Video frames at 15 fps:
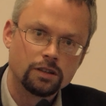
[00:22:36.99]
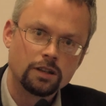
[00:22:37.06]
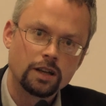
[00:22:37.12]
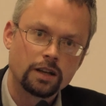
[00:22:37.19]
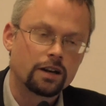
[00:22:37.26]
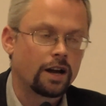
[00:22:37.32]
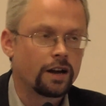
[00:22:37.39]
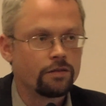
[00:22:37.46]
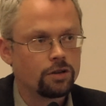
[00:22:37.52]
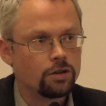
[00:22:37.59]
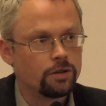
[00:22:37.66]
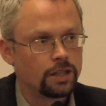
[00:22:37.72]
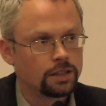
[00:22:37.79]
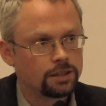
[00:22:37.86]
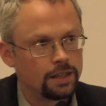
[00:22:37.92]
a kind of
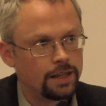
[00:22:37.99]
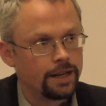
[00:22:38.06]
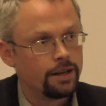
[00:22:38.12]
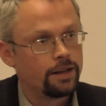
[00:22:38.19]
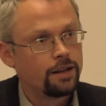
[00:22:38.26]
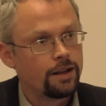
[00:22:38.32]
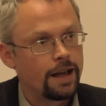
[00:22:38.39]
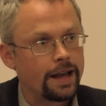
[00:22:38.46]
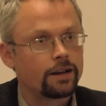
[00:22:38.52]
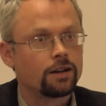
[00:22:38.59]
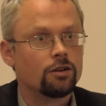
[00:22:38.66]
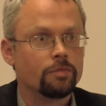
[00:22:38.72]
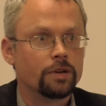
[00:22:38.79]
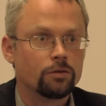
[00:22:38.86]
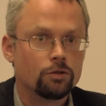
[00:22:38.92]
US-led
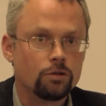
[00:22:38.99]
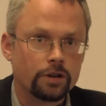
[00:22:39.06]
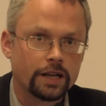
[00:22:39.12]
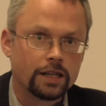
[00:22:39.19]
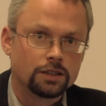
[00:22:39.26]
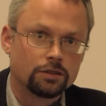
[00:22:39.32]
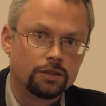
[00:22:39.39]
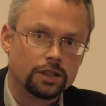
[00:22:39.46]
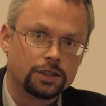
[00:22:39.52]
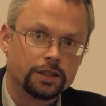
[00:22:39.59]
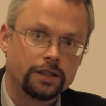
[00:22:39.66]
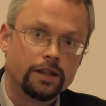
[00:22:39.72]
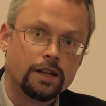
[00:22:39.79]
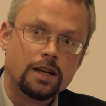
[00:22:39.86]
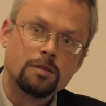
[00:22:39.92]
economic war against Russia.